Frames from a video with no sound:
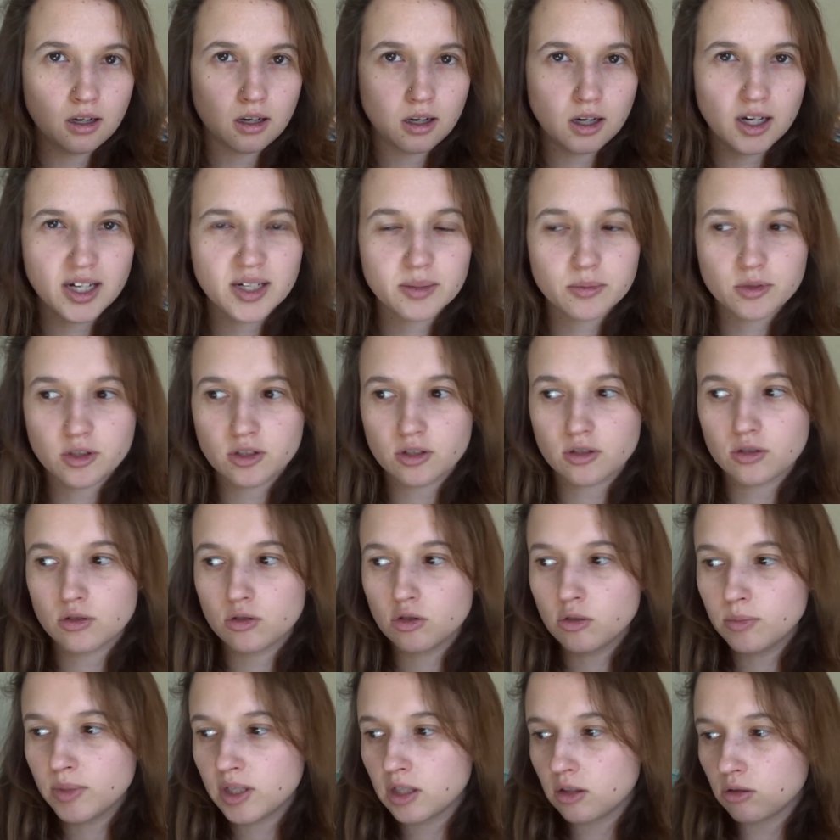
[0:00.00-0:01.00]
I am just
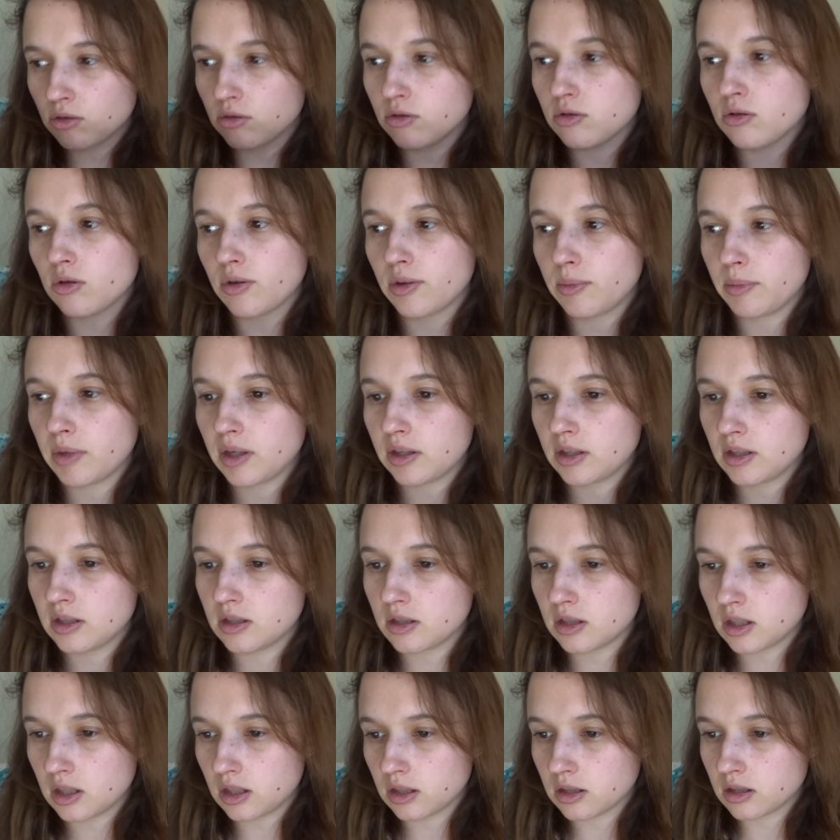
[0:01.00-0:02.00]
zooming through talking about
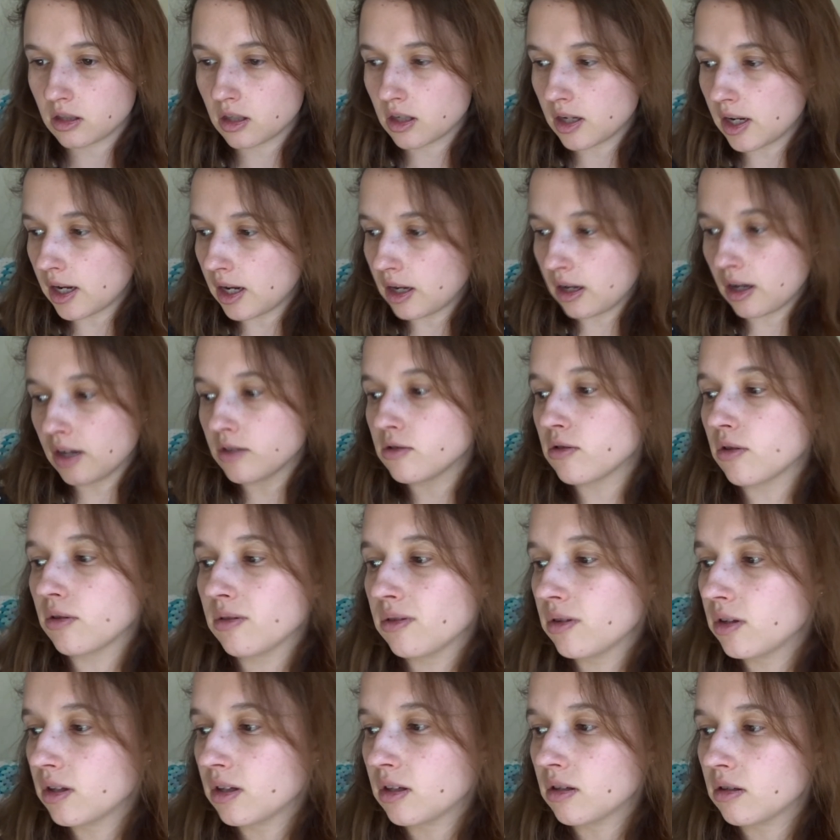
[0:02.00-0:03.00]
these things today. I
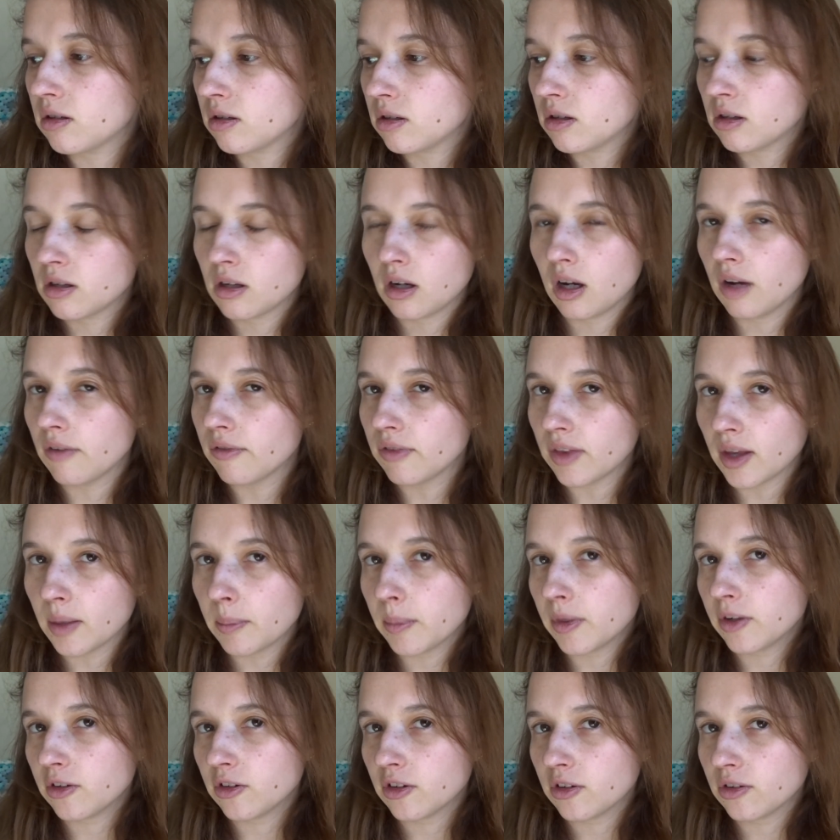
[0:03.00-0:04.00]
don't think I have that
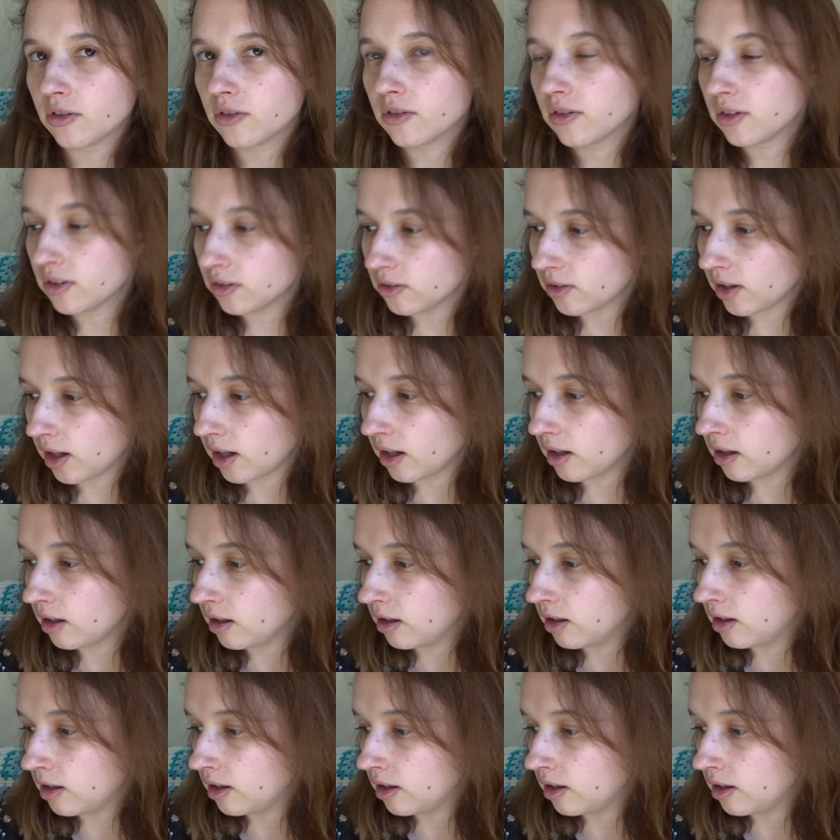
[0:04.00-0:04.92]
much else to say.